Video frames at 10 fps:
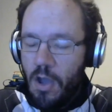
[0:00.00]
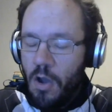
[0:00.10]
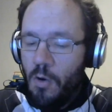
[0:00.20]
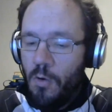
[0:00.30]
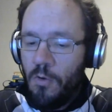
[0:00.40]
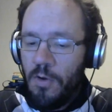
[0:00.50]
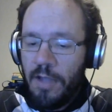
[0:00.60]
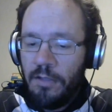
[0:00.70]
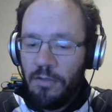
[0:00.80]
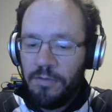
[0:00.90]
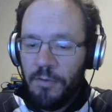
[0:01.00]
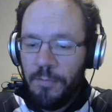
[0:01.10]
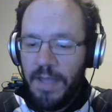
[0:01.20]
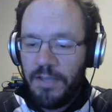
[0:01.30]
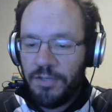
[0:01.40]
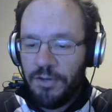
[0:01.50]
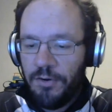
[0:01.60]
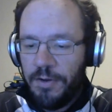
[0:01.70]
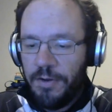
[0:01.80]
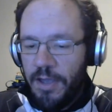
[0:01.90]
And also make sure
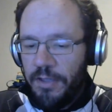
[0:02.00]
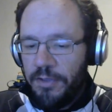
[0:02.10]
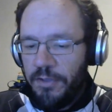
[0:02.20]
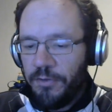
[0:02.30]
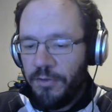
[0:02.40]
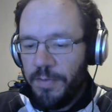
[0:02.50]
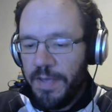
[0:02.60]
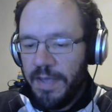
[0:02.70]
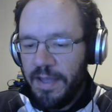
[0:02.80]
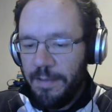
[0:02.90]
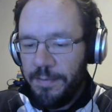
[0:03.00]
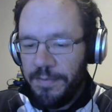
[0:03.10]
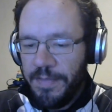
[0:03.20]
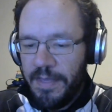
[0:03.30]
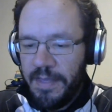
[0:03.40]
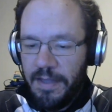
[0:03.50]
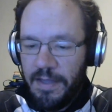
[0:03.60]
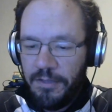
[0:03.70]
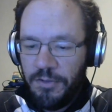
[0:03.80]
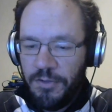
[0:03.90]
to pick up the
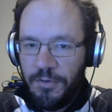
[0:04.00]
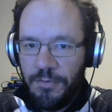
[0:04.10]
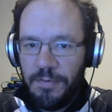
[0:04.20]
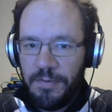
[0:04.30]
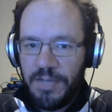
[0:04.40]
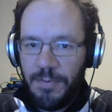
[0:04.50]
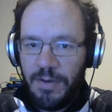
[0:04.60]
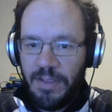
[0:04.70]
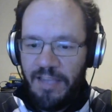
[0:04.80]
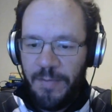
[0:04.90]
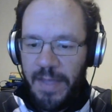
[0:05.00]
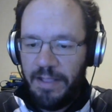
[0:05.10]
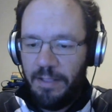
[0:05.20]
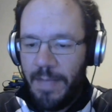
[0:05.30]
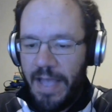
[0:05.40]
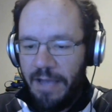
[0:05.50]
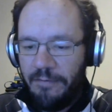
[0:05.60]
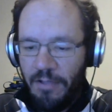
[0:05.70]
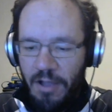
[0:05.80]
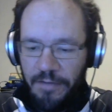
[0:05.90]
new Jeopardy Live panel
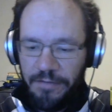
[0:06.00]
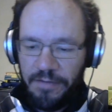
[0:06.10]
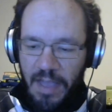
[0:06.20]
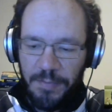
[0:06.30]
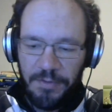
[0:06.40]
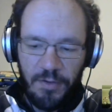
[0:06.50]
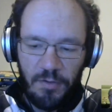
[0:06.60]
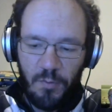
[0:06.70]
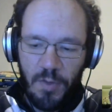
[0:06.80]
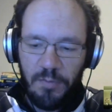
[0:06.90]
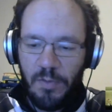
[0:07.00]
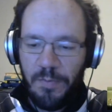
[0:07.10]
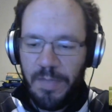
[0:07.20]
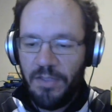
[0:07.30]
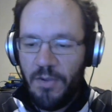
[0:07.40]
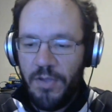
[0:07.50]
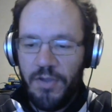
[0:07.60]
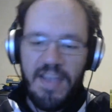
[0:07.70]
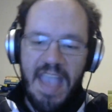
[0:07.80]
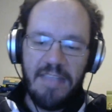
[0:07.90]
Pavlov's episode 1 will be Know Your
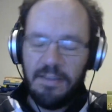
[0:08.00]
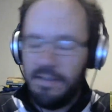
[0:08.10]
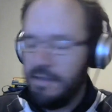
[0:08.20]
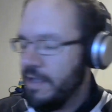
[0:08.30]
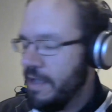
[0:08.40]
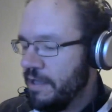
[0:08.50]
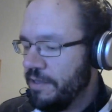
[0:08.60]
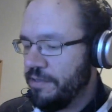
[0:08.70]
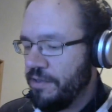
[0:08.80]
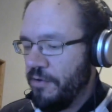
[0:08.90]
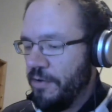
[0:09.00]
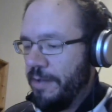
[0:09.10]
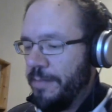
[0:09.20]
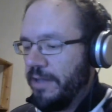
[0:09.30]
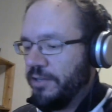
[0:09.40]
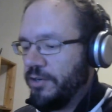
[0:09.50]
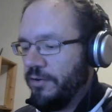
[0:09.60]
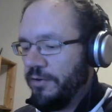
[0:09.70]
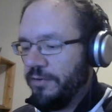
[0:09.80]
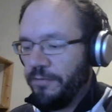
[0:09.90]
Canada. So make
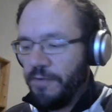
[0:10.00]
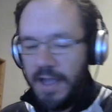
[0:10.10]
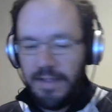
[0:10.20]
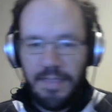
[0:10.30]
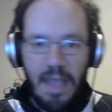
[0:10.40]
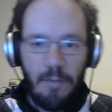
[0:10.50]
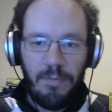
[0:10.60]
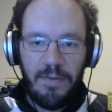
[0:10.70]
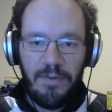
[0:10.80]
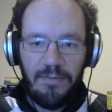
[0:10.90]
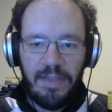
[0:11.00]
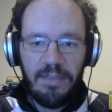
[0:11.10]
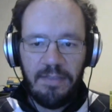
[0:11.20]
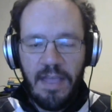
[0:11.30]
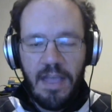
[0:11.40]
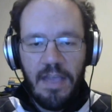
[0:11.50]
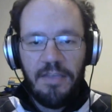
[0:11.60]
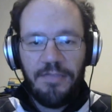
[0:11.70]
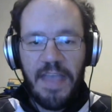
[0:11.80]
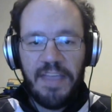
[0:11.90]
sure Friday that will be released.
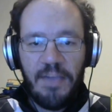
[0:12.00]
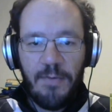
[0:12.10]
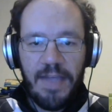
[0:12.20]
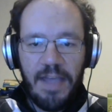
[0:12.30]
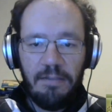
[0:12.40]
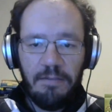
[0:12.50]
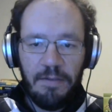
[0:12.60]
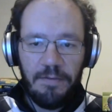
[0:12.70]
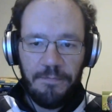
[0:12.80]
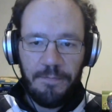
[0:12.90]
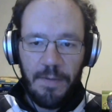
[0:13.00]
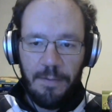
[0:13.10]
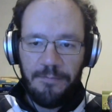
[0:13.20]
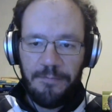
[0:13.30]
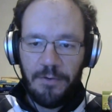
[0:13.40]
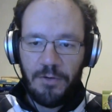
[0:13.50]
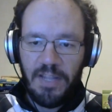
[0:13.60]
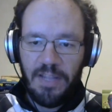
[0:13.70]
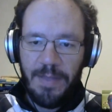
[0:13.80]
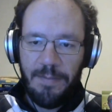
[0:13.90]
Thank you again for
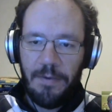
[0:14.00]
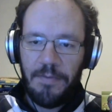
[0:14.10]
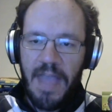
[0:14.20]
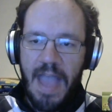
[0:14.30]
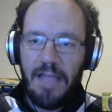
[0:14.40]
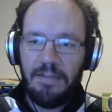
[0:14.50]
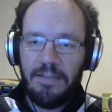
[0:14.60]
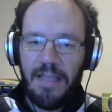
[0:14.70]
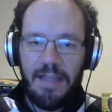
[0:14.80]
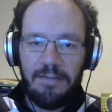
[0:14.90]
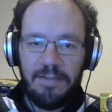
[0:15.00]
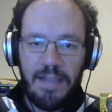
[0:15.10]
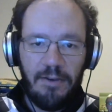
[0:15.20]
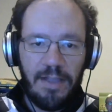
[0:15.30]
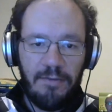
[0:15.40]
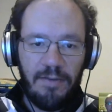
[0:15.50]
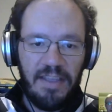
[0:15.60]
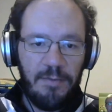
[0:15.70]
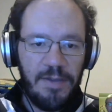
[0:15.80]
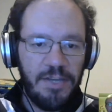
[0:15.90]
joining me, both Alan and Darren. I really
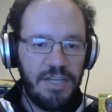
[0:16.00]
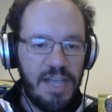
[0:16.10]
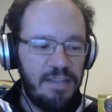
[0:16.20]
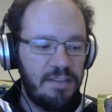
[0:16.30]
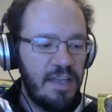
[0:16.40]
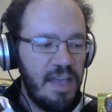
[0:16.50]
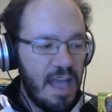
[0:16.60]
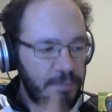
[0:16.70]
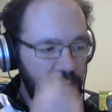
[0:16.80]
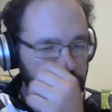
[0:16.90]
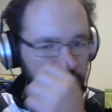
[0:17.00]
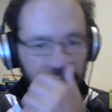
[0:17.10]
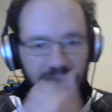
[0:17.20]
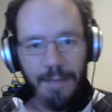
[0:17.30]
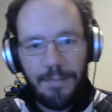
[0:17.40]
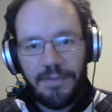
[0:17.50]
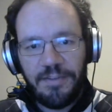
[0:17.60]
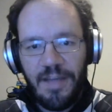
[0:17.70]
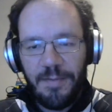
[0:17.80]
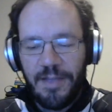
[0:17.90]
appreciate it. Not sure what happened to
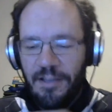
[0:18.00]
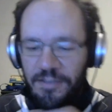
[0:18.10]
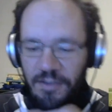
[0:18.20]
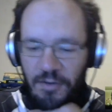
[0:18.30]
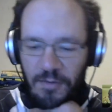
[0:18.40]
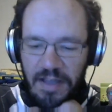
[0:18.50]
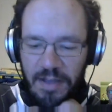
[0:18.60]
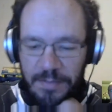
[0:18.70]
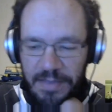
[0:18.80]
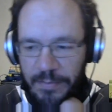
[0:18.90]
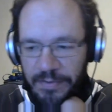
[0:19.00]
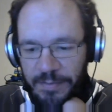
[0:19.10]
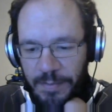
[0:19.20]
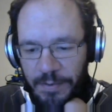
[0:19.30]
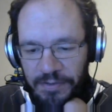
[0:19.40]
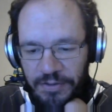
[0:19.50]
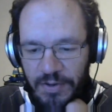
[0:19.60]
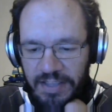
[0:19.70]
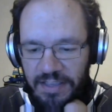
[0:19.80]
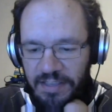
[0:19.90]
Tom Kelso. He was supposed to join
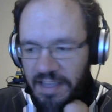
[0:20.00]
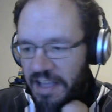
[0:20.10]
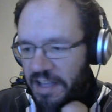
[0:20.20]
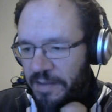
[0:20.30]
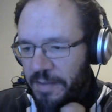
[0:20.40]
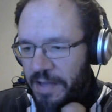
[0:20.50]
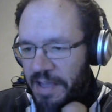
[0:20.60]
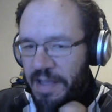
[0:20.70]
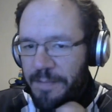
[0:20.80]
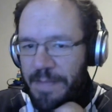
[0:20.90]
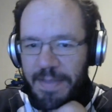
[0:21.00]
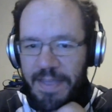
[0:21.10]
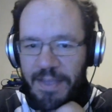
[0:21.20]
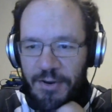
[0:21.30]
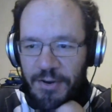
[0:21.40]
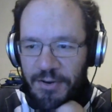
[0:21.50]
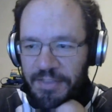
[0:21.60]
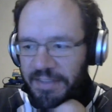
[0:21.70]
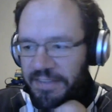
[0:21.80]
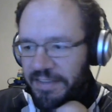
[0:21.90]
us. Maybe he heard
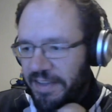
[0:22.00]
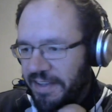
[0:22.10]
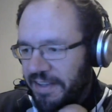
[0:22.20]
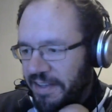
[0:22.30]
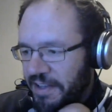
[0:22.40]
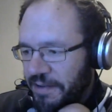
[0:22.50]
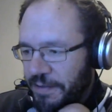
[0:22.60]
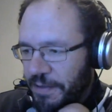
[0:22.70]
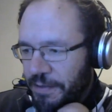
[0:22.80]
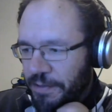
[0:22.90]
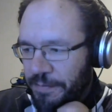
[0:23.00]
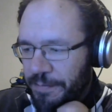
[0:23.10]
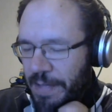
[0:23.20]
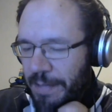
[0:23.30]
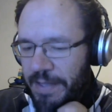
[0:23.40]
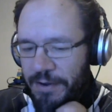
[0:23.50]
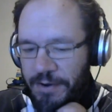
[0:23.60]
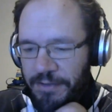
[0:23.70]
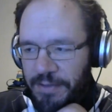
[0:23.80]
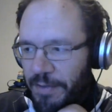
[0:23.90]
that, maybe he
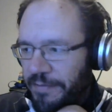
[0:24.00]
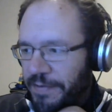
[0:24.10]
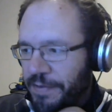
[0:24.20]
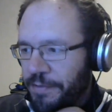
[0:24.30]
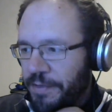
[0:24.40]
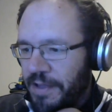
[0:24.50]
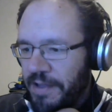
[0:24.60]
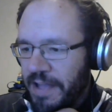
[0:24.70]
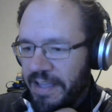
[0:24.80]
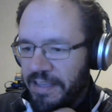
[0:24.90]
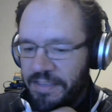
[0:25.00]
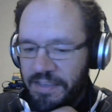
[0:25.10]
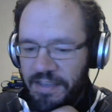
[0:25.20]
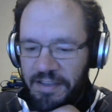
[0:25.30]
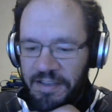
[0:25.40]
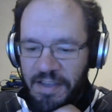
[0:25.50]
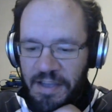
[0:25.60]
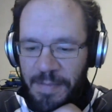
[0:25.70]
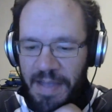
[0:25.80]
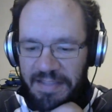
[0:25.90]
heard that one of his, I guess, Pat